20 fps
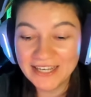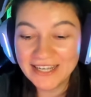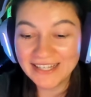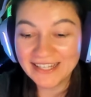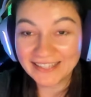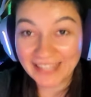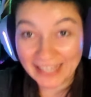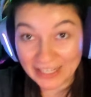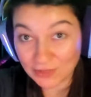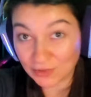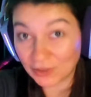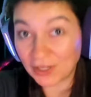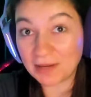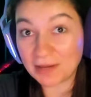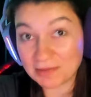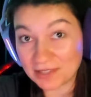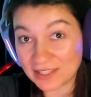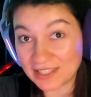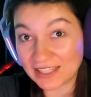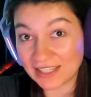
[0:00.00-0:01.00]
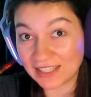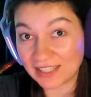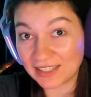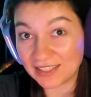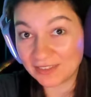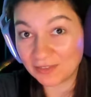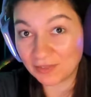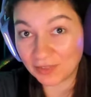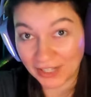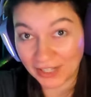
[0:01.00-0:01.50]
That's what I'm seeing
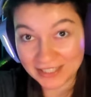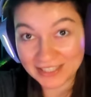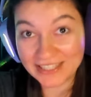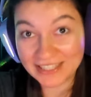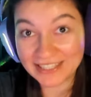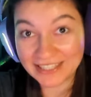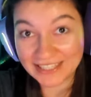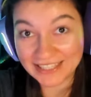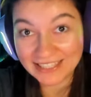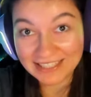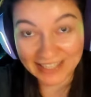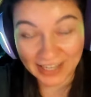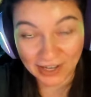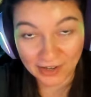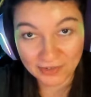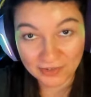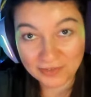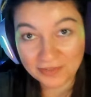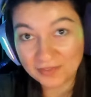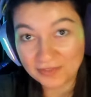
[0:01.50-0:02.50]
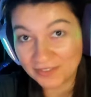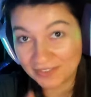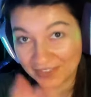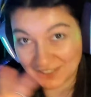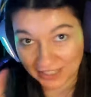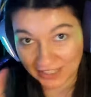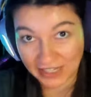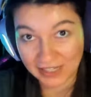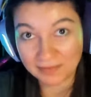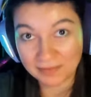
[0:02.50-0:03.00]
when I see kids out
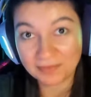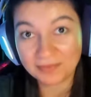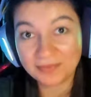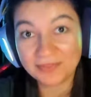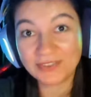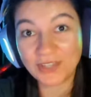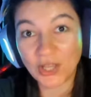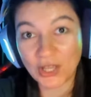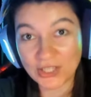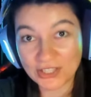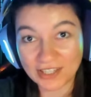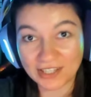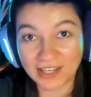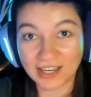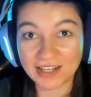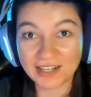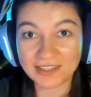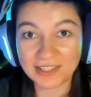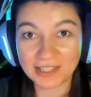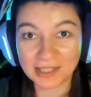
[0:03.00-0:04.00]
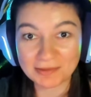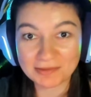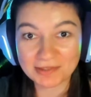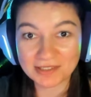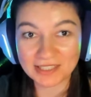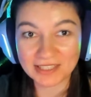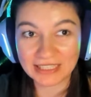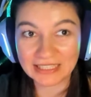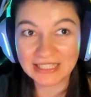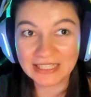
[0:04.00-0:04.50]
today. That's the kind of thing I'm
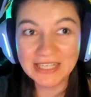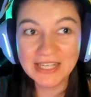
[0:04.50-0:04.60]
seeing.